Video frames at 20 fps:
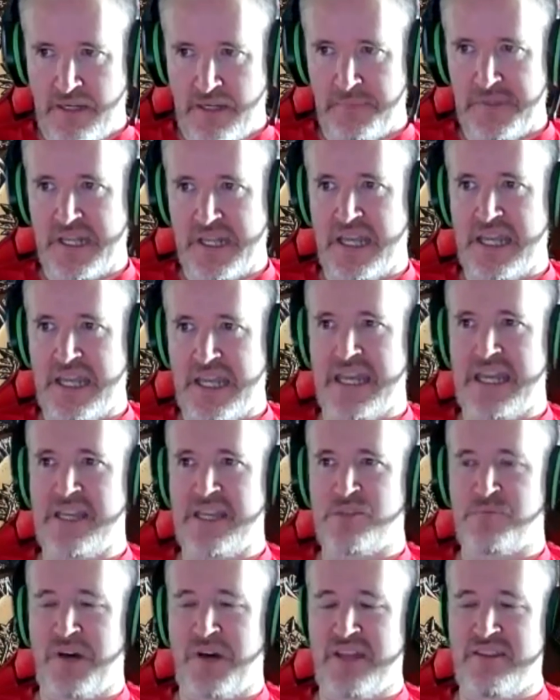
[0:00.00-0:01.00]
mean, it
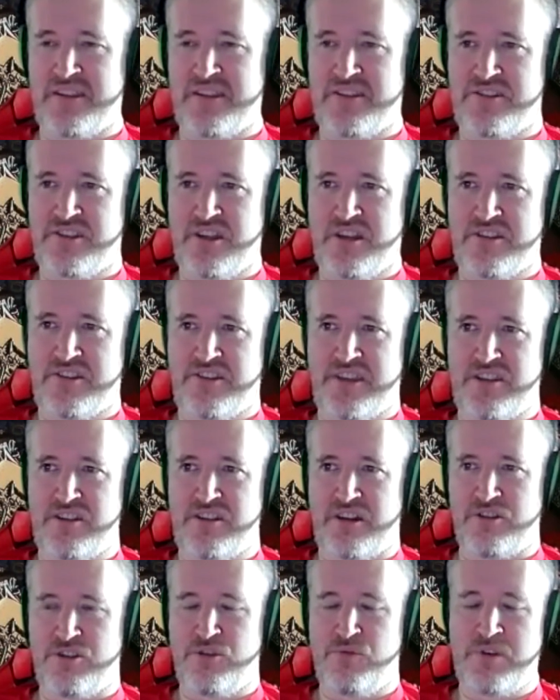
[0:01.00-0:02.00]
is, but there's certain things,
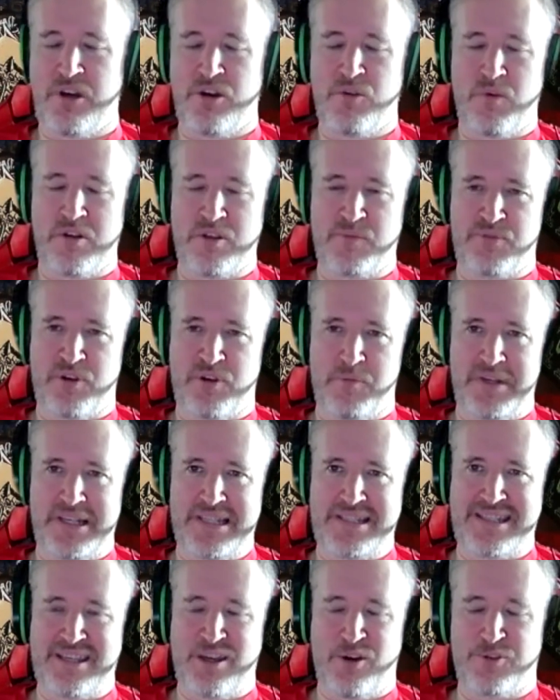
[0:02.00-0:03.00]
you know what the
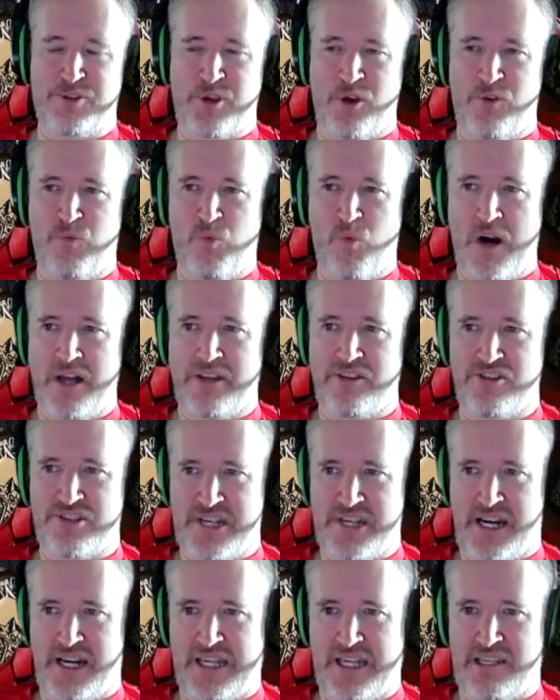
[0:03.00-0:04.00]
probability of one
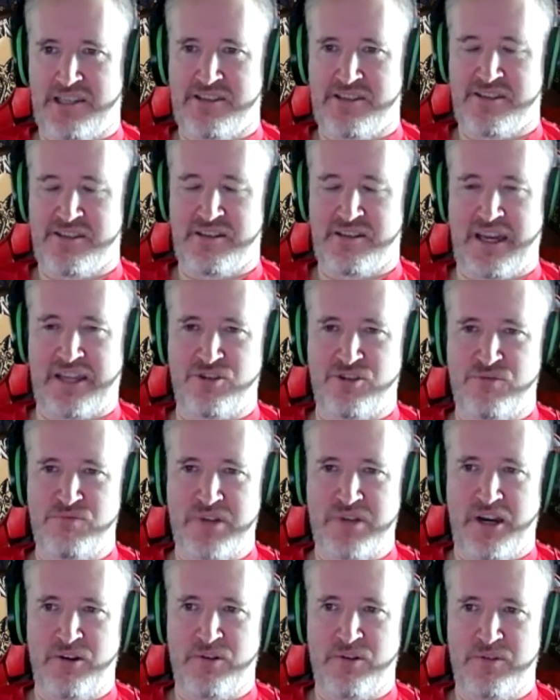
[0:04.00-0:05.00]
dice, and you
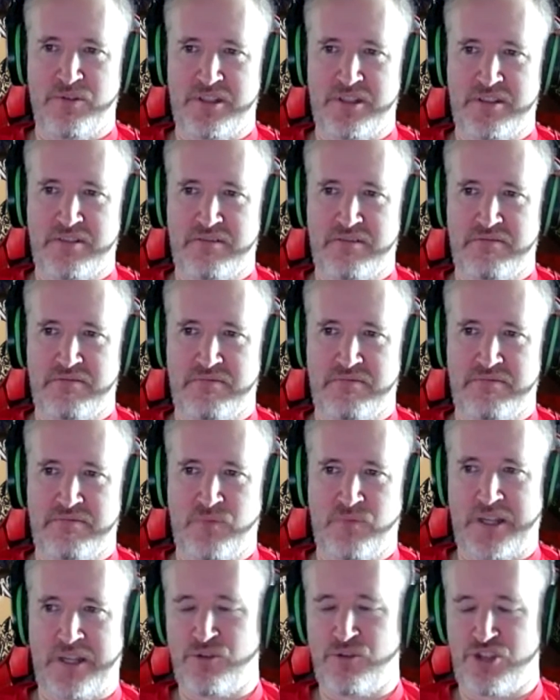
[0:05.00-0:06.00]
know that
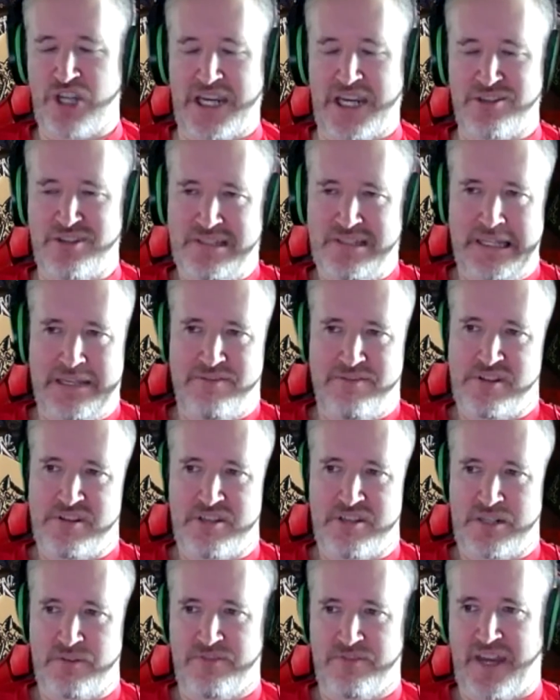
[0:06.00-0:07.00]
when you change these levers, it's
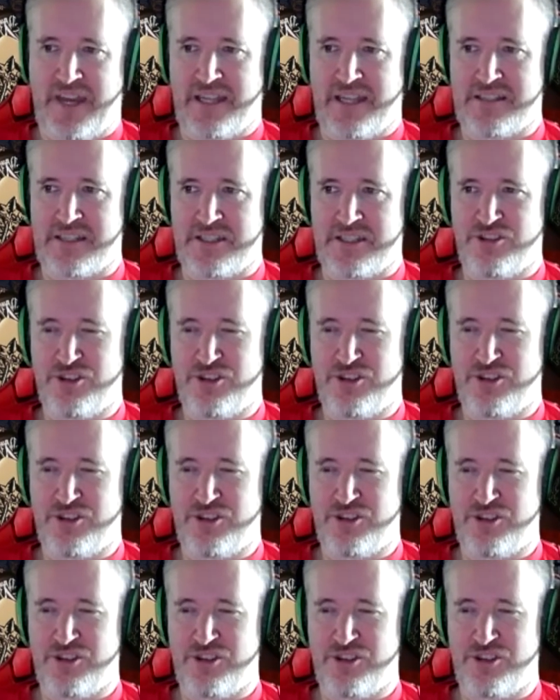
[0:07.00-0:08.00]
going to affect it. Do you
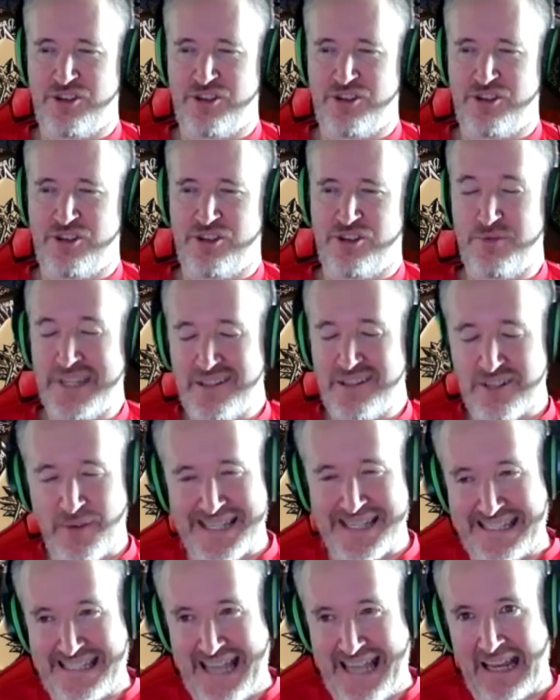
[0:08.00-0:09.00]
need to know
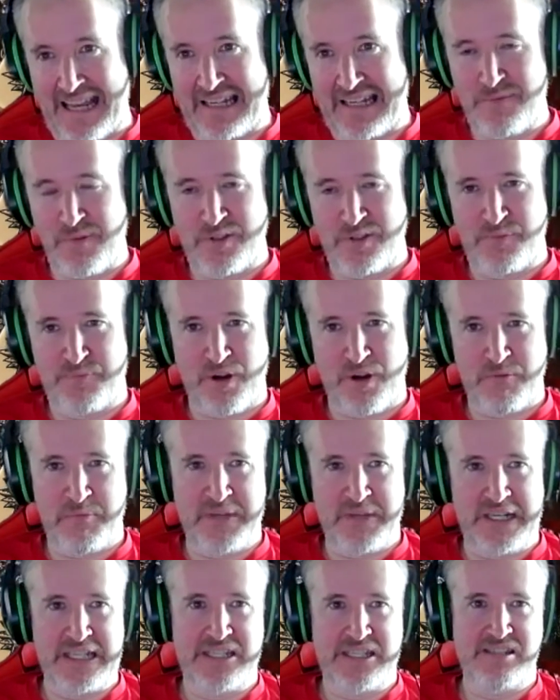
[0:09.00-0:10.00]
exactly what the
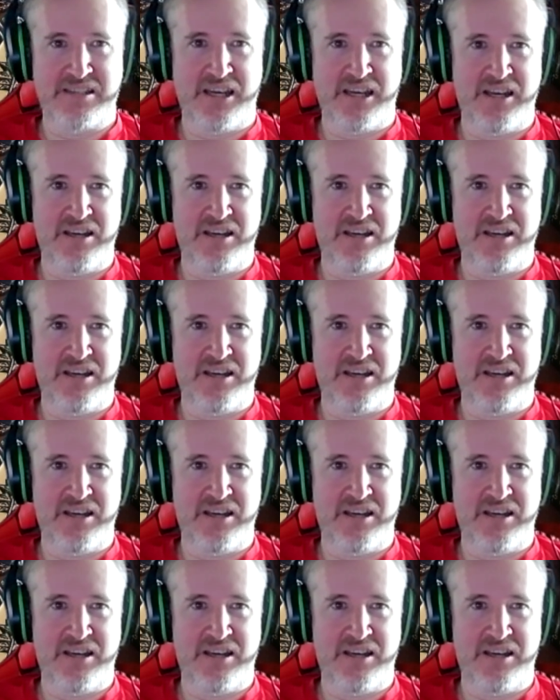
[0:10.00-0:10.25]
probabilities are?